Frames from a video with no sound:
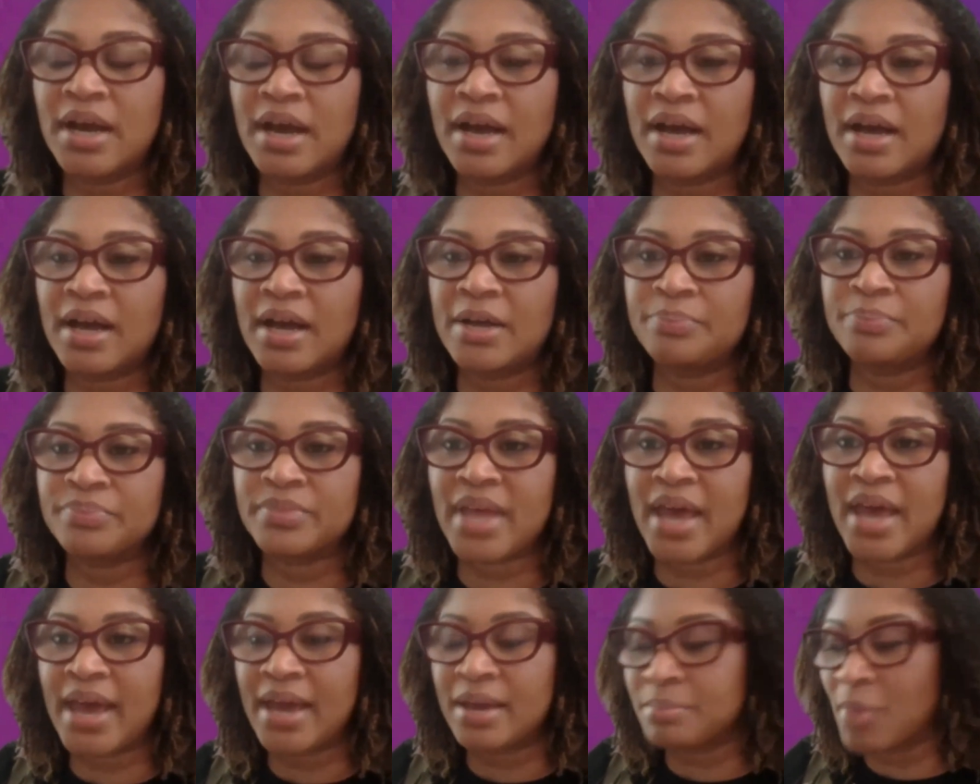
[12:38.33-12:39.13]

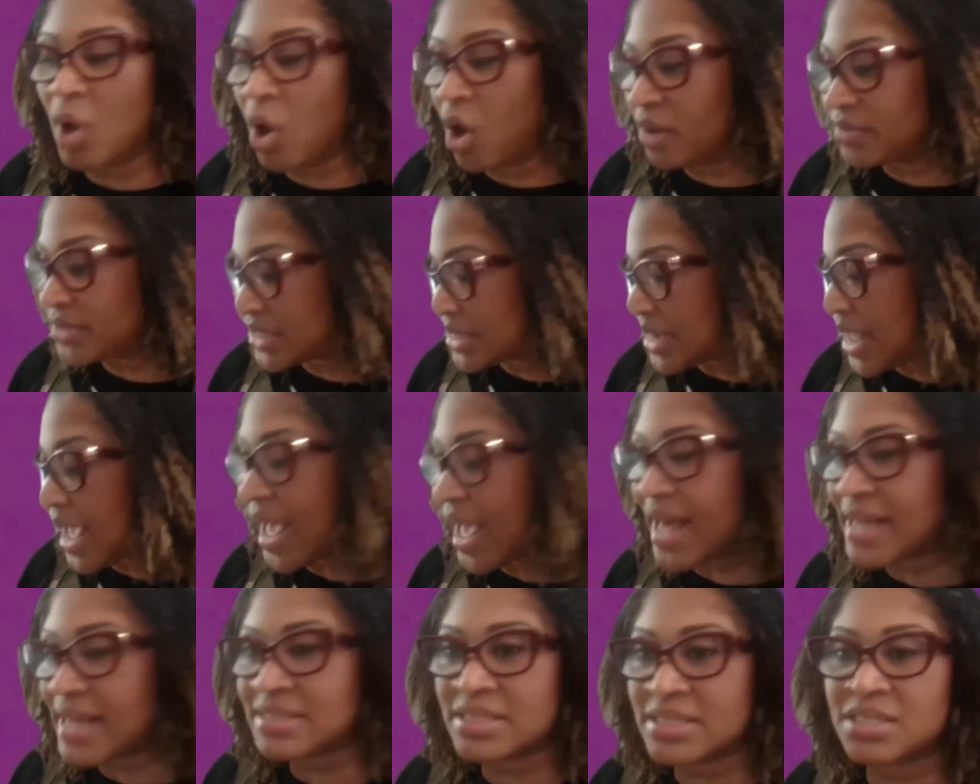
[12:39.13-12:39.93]
I'm often
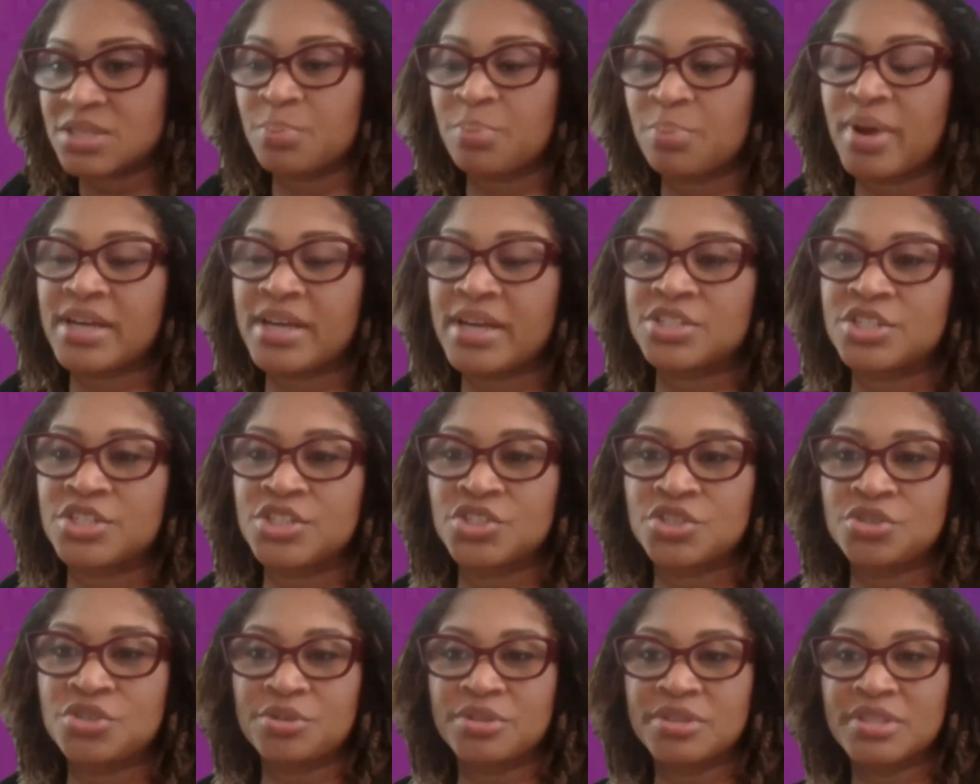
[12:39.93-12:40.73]
asked as a
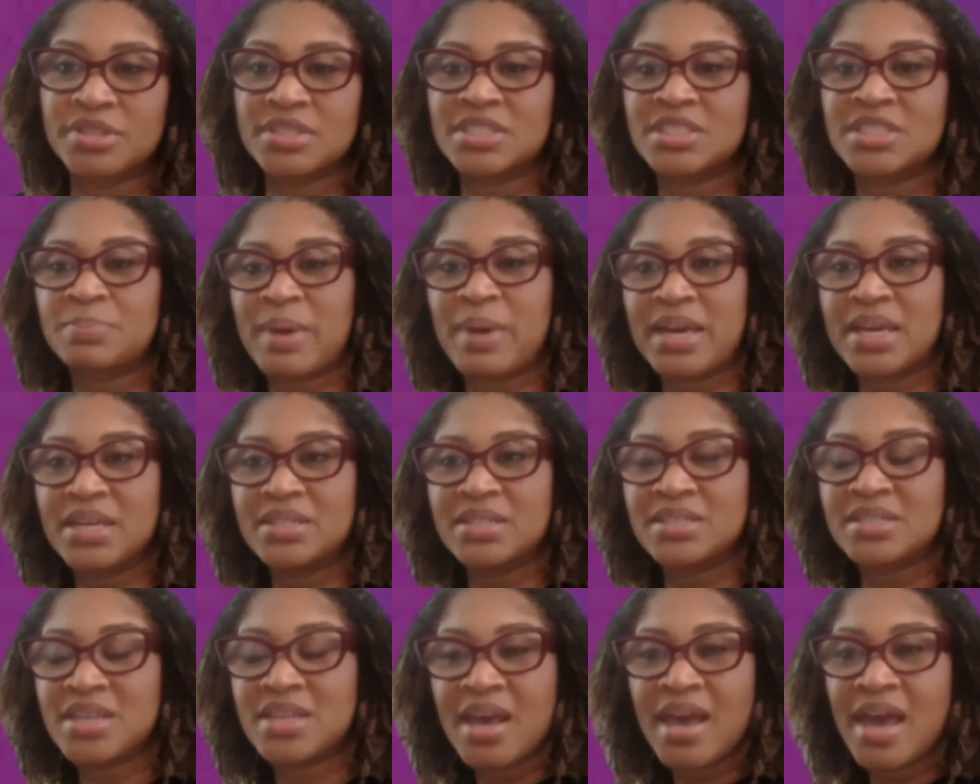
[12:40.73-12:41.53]
practitioner in this
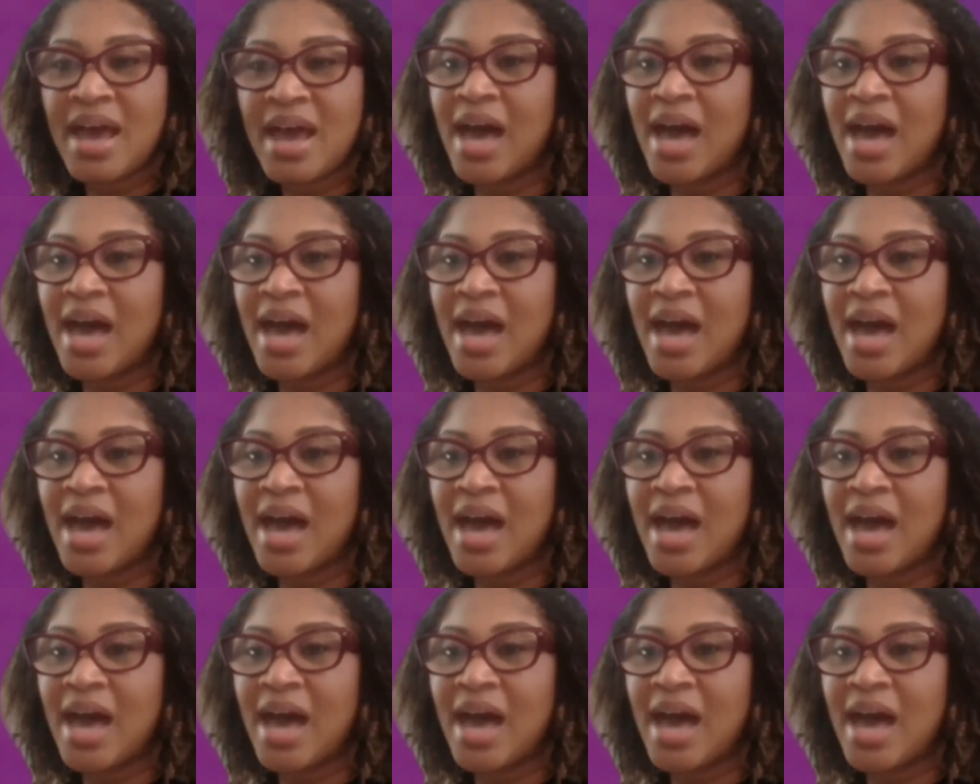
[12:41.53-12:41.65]
space,